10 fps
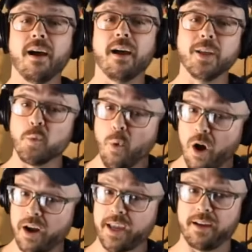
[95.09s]
his
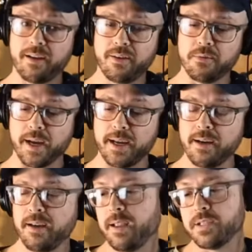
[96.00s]
walking, right?
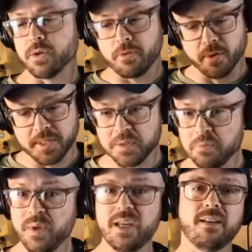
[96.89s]
And so, of course, his
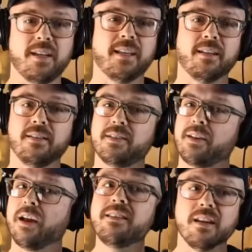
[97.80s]
beat is
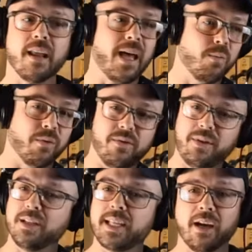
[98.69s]
undeniable. You
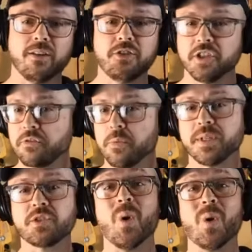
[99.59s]
can tell just from
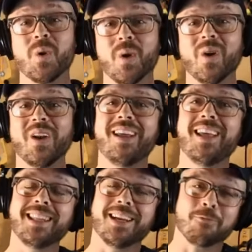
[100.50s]
his quarter note
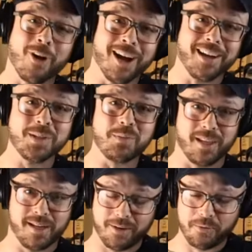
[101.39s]
that Ron is
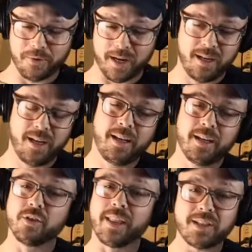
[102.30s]
playing, right?
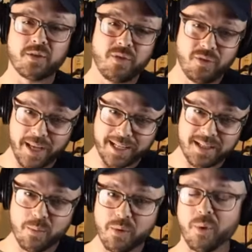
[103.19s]
So that's
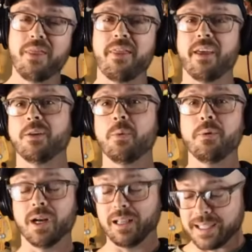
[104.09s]
number one thing that we were
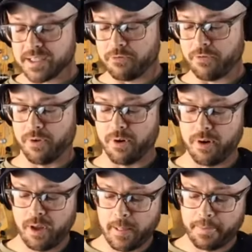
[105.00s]
going to listen for,
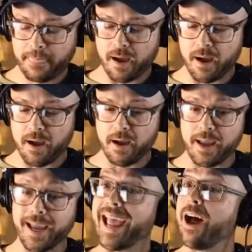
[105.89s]

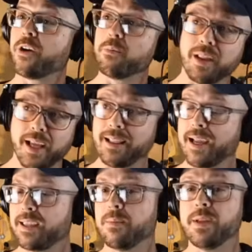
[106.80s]
and how to play
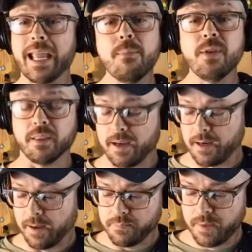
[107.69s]
like him and emulate
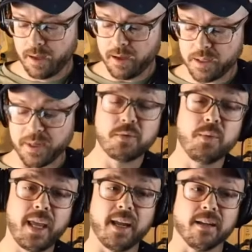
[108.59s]
him as best
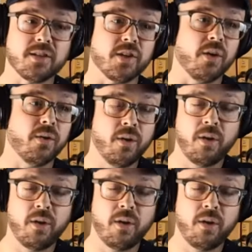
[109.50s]
we can. So